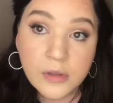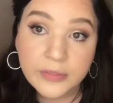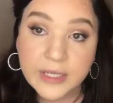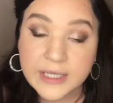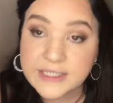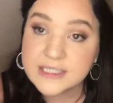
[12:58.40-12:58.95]

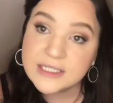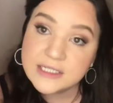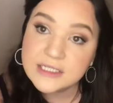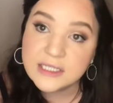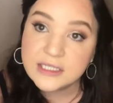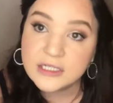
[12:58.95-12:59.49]
The easiest
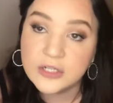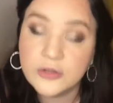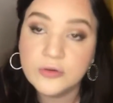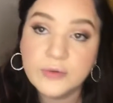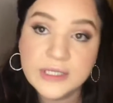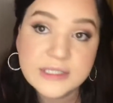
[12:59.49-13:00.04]
thing to
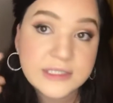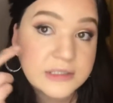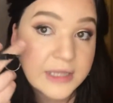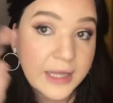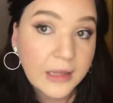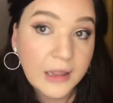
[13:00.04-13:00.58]
do is
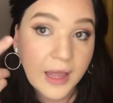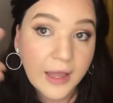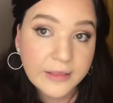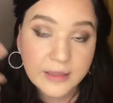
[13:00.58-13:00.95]
that line